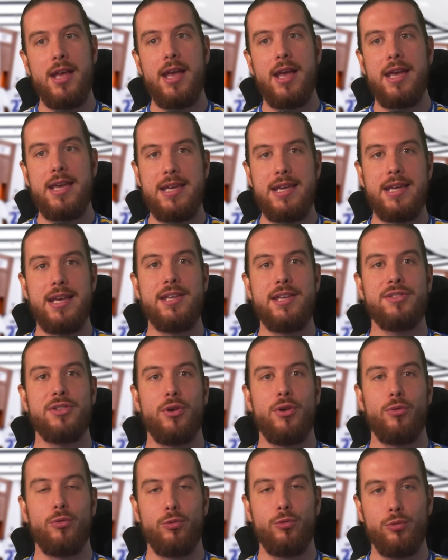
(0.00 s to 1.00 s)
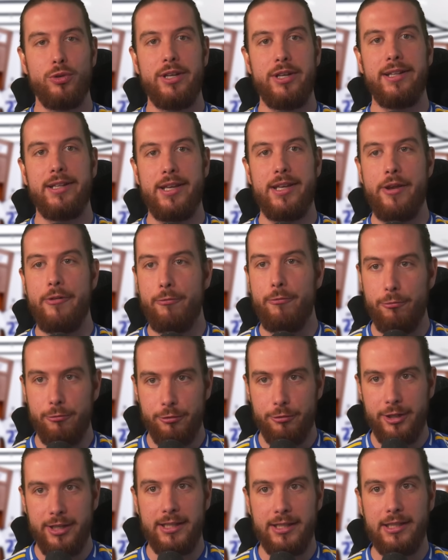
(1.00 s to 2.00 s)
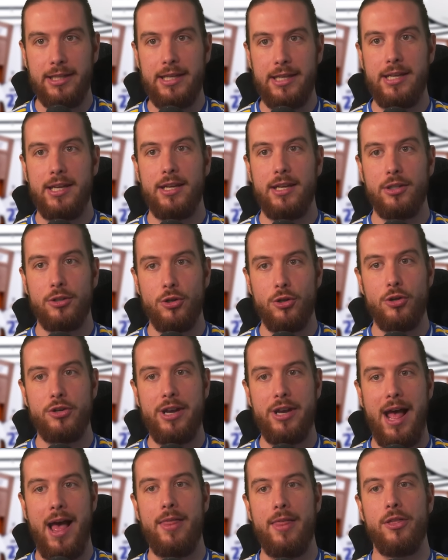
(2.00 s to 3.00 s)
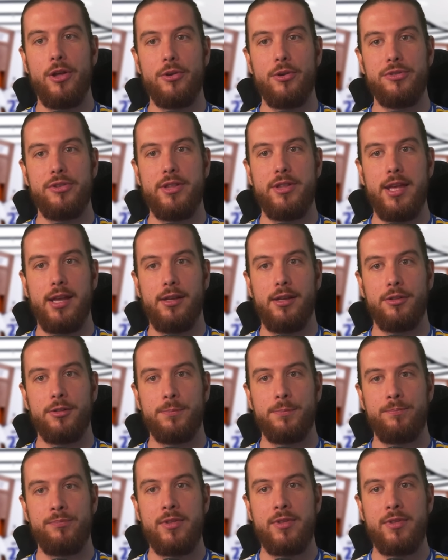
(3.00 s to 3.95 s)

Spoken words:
he is really, really good at those things.